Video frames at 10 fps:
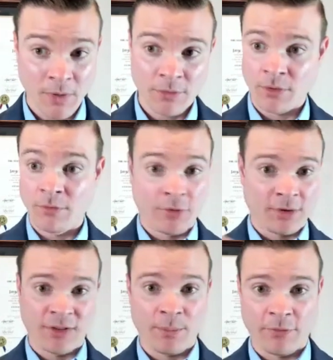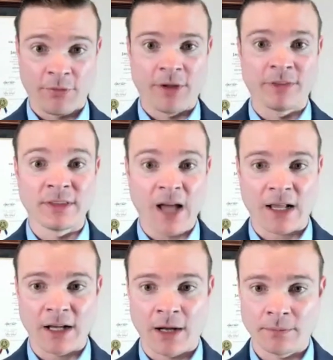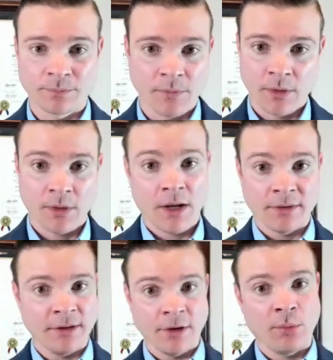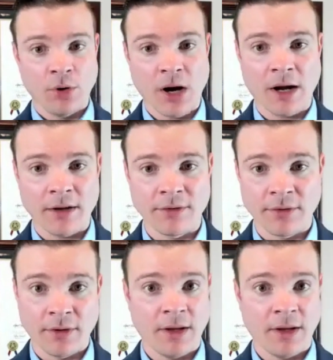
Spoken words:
So for example, in DACA, a DWI